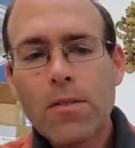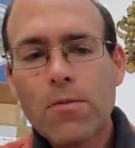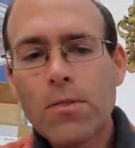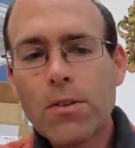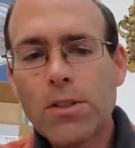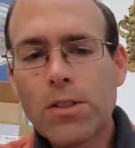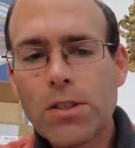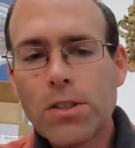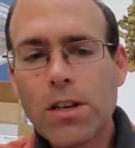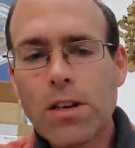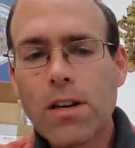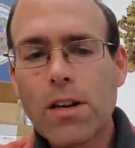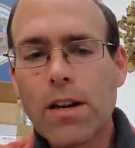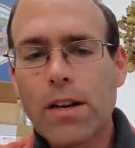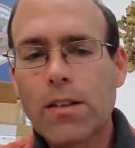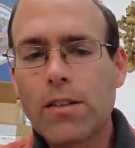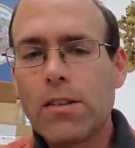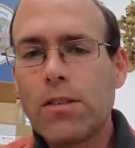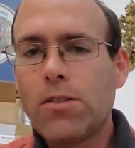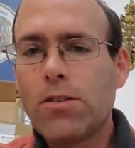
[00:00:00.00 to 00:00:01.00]
which is
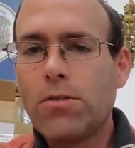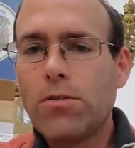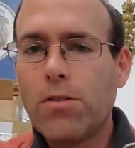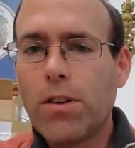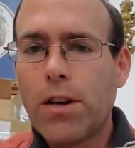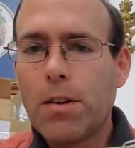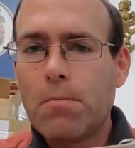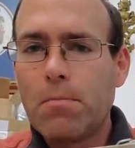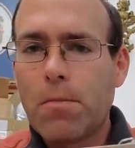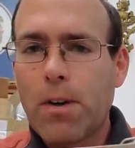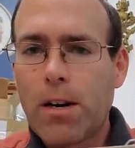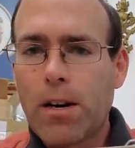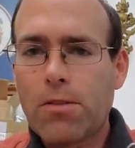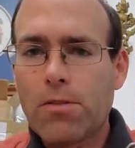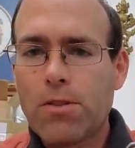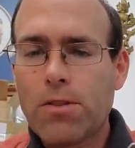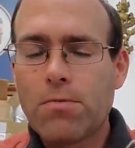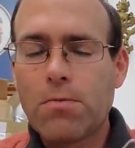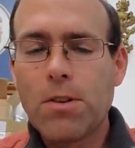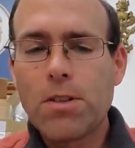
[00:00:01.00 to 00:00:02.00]
connected to a
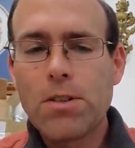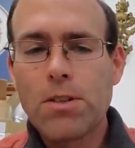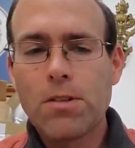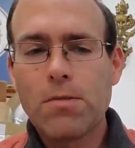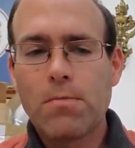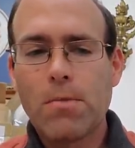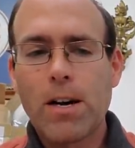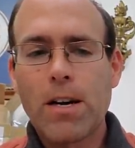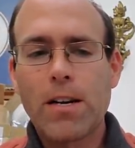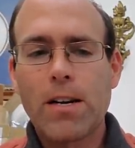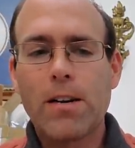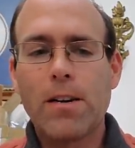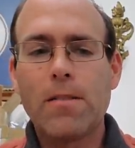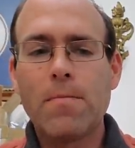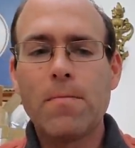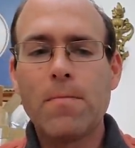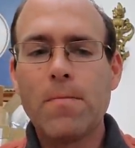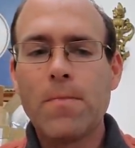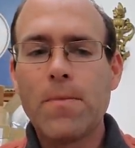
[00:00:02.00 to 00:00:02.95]
micro switch back here,